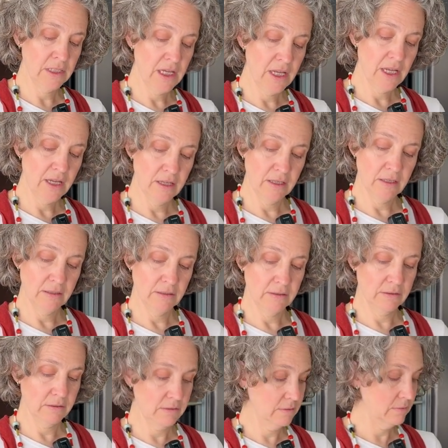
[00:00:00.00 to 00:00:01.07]
Be careful with the
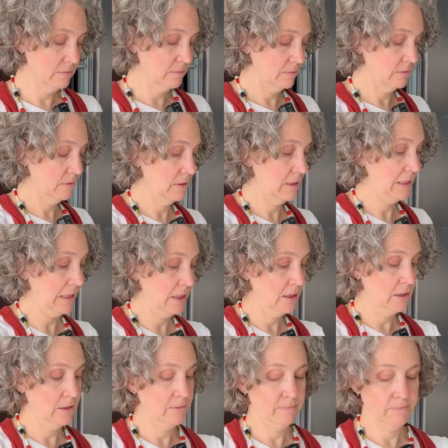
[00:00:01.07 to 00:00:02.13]
vinegar, because remember
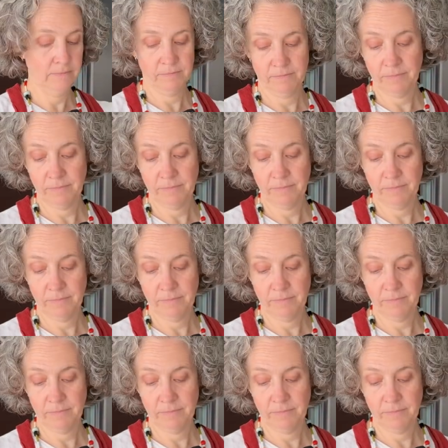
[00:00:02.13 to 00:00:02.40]
that the